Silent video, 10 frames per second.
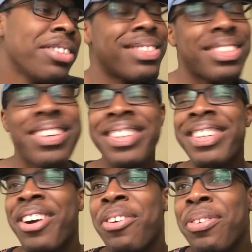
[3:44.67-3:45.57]
So, you
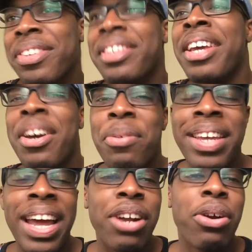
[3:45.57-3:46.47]
know, we
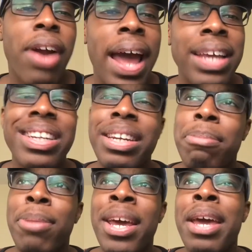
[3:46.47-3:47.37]
got it cracking in the
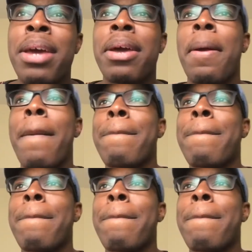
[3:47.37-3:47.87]
bed.